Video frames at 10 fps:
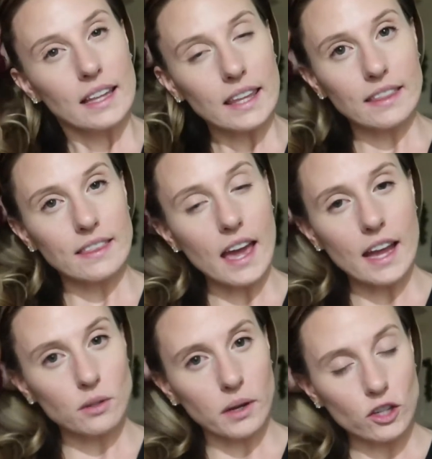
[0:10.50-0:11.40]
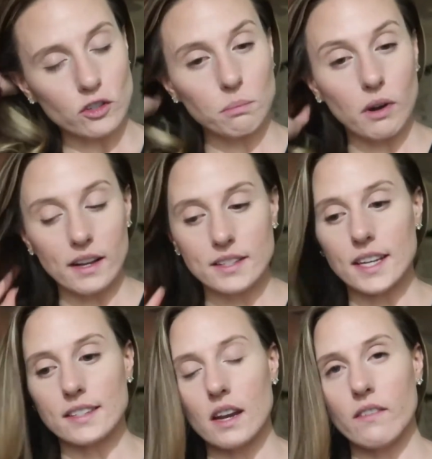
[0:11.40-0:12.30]
like the egg donation
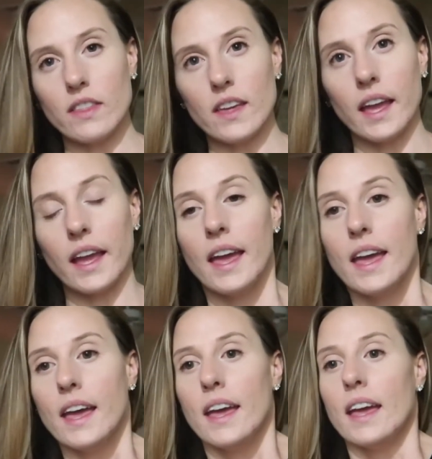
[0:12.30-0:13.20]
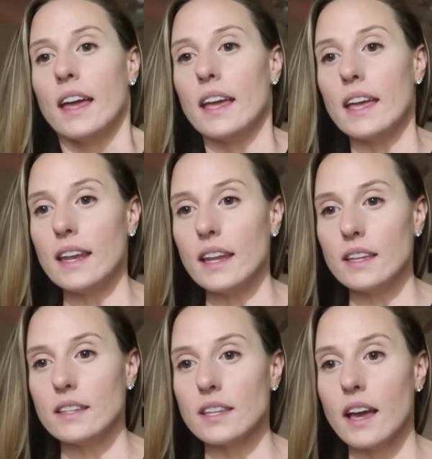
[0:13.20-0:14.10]
process and everything it
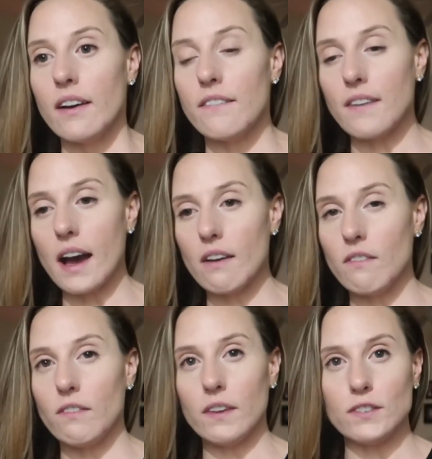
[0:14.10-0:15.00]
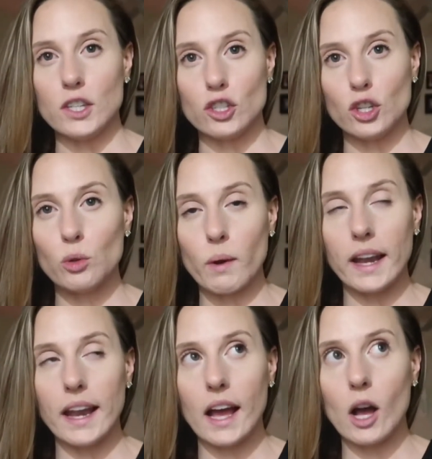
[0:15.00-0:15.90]
is 5:52 right
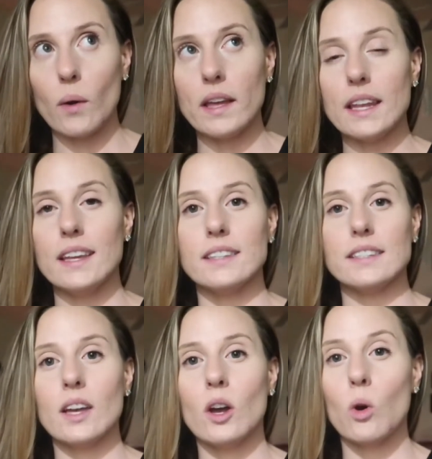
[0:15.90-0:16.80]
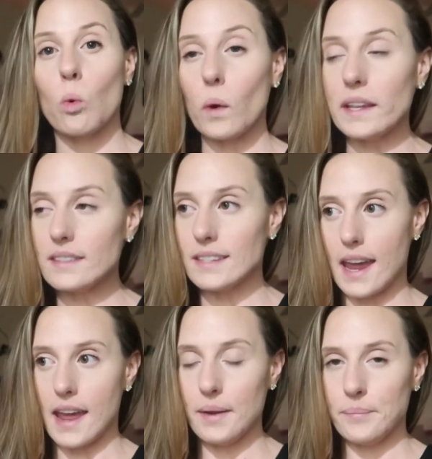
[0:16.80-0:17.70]
now it is
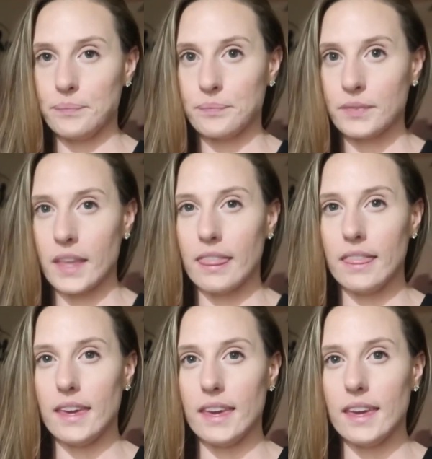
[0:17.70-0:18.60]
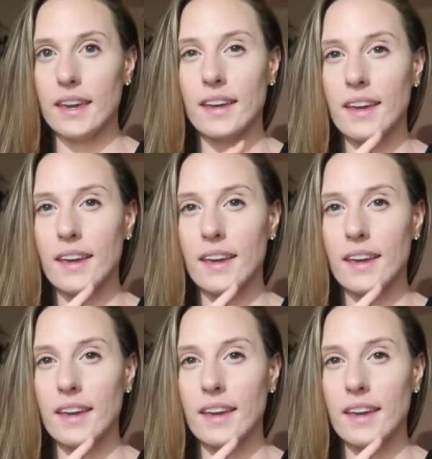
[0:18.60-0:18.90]
Wednesday the